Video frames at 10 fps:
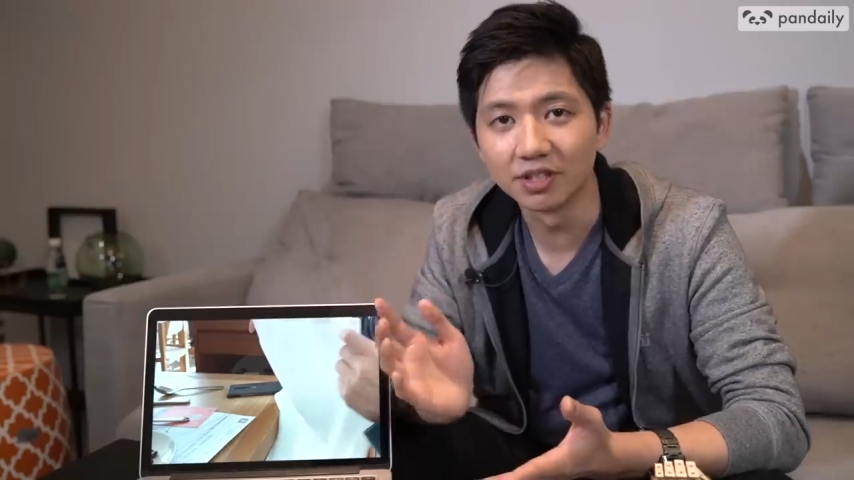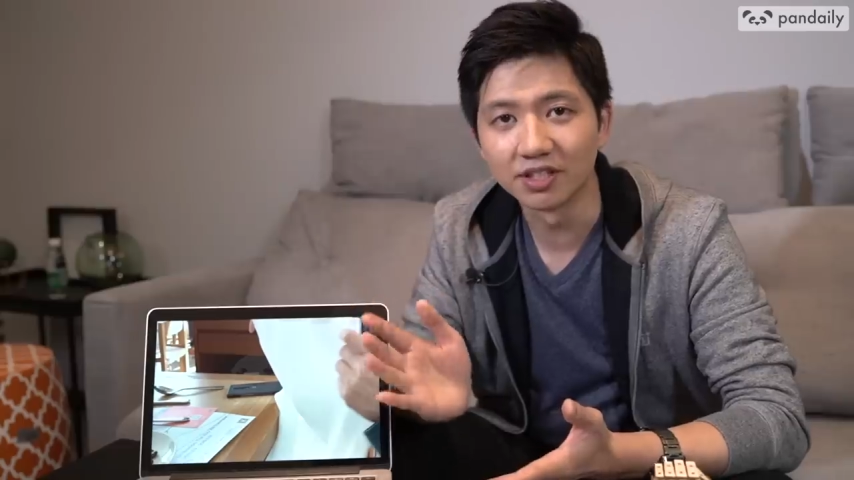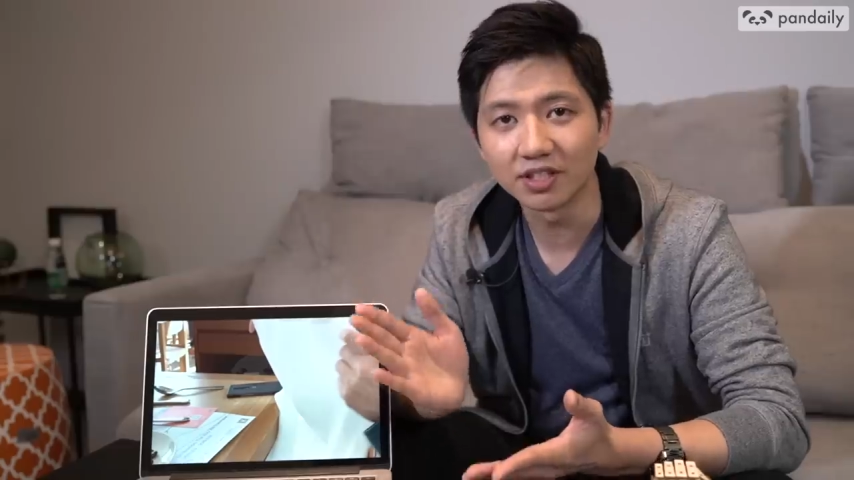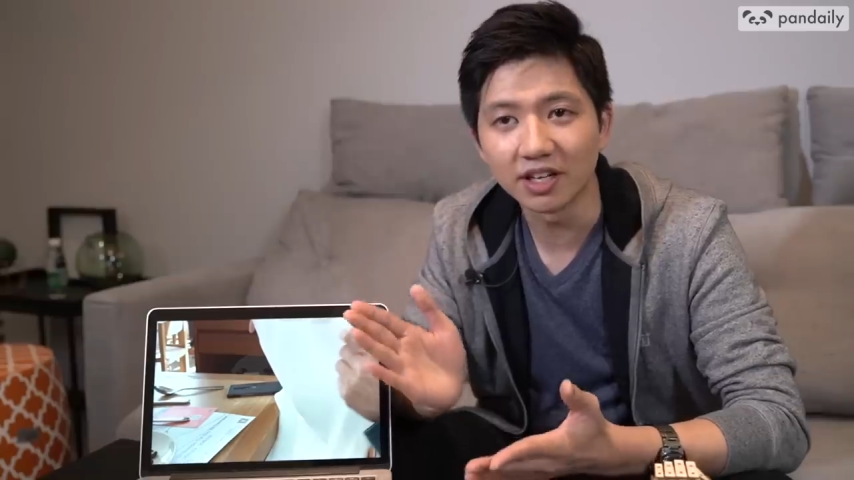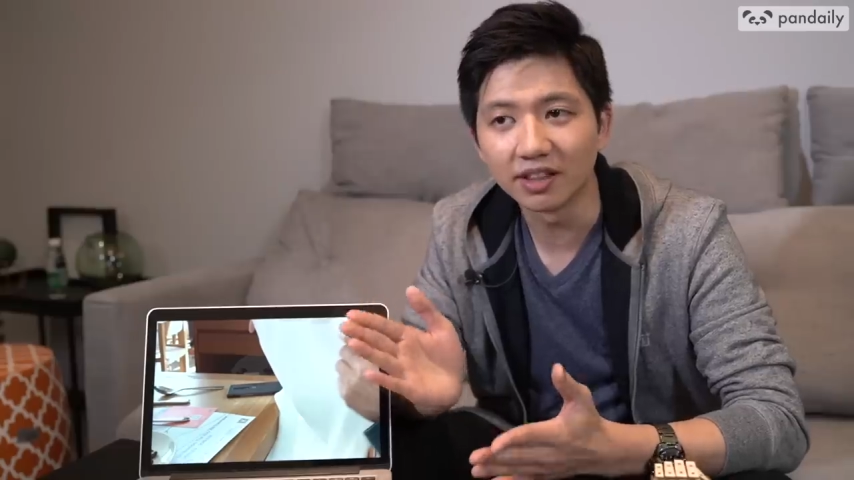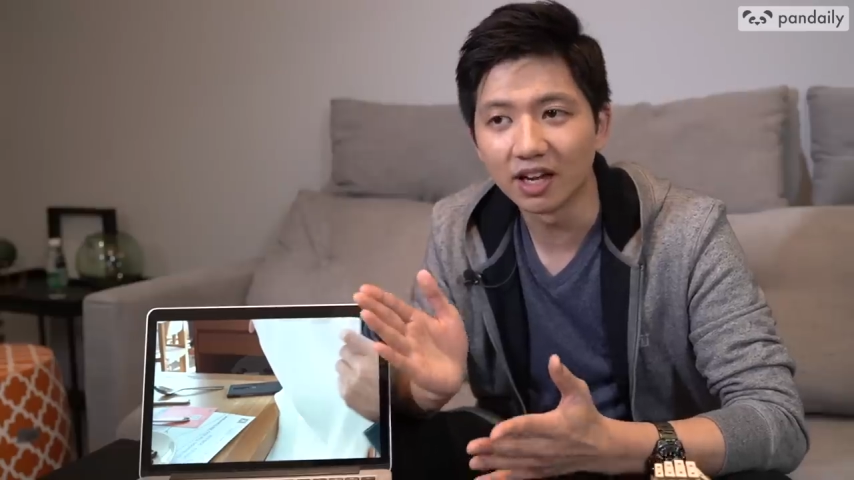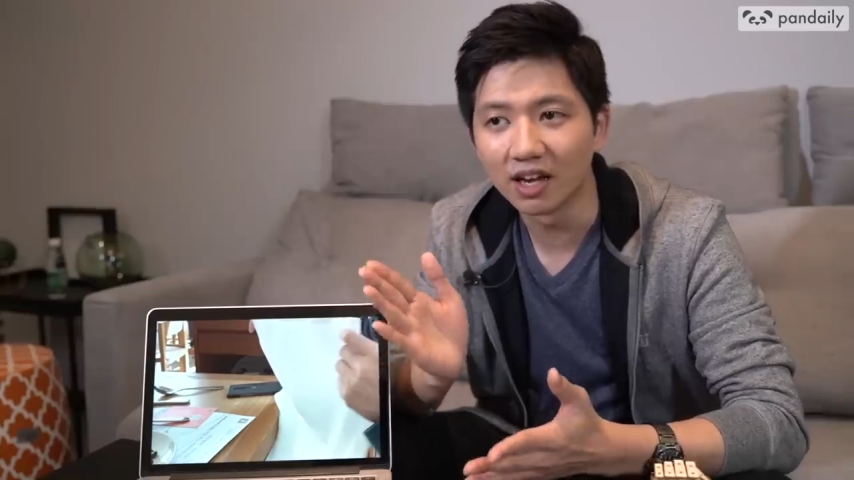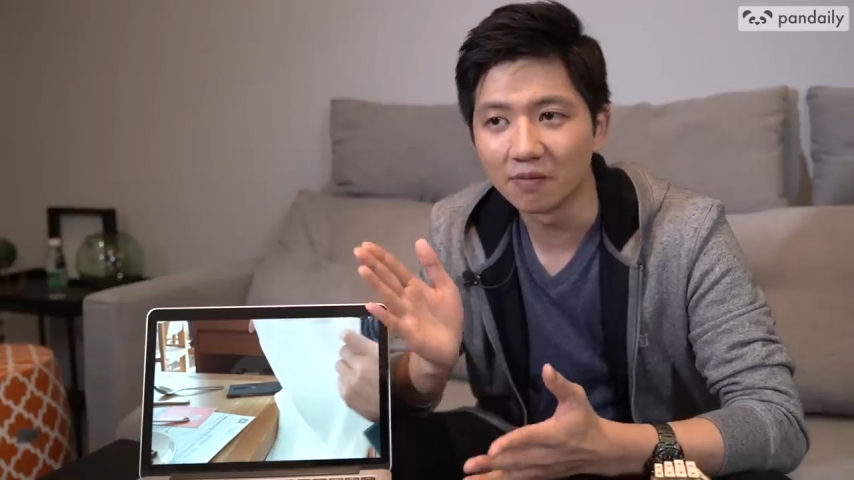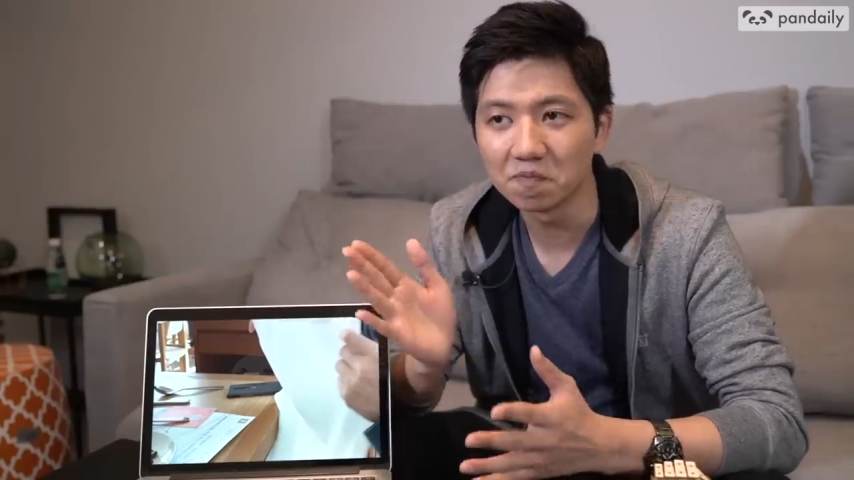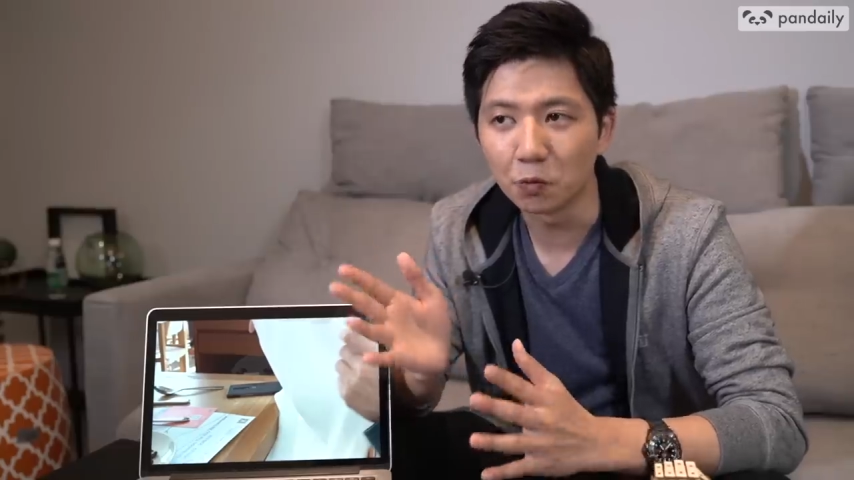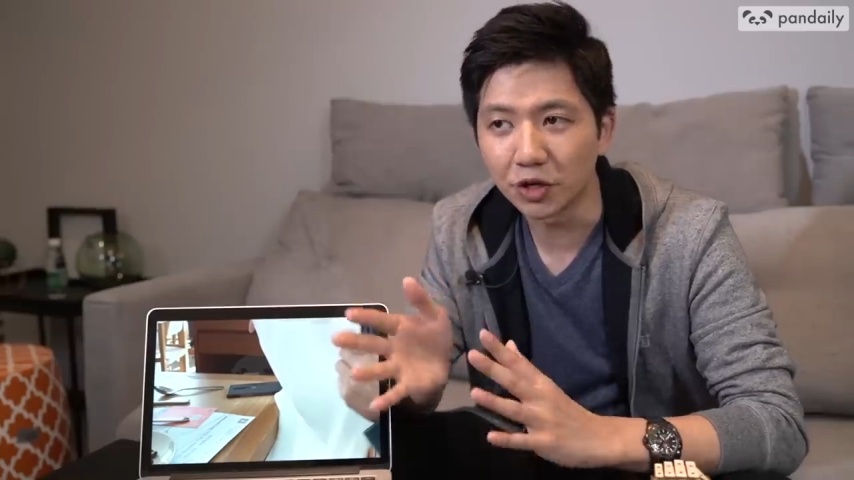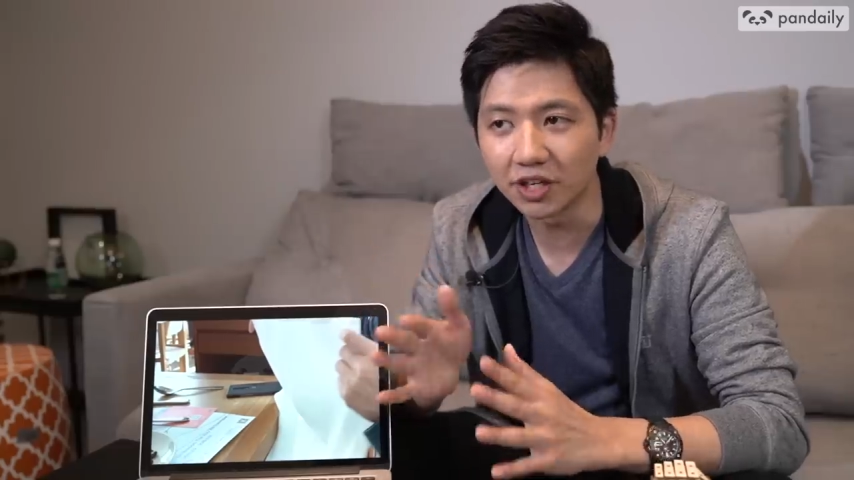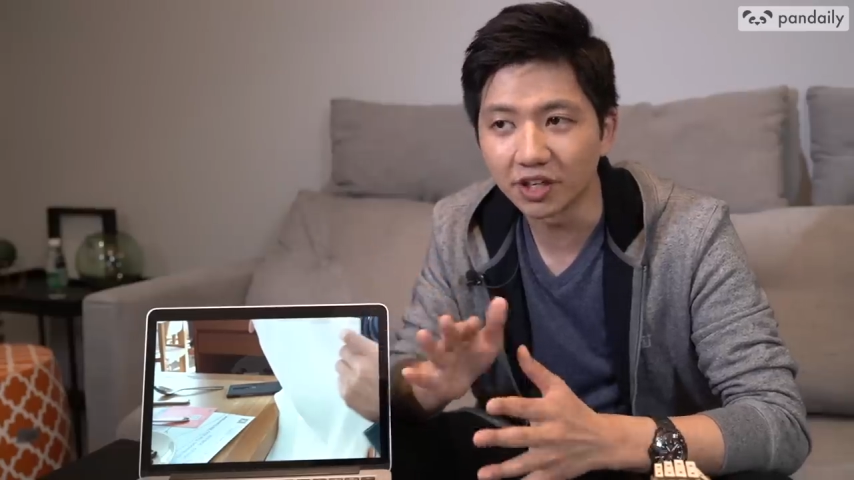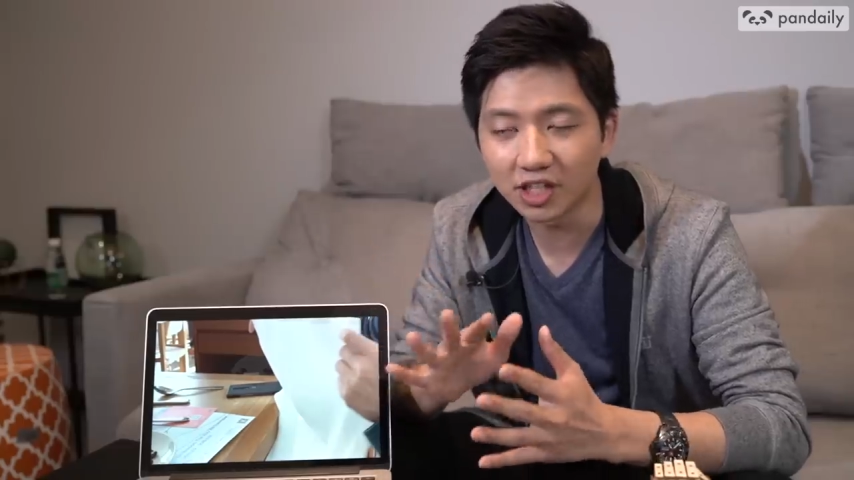to say that we can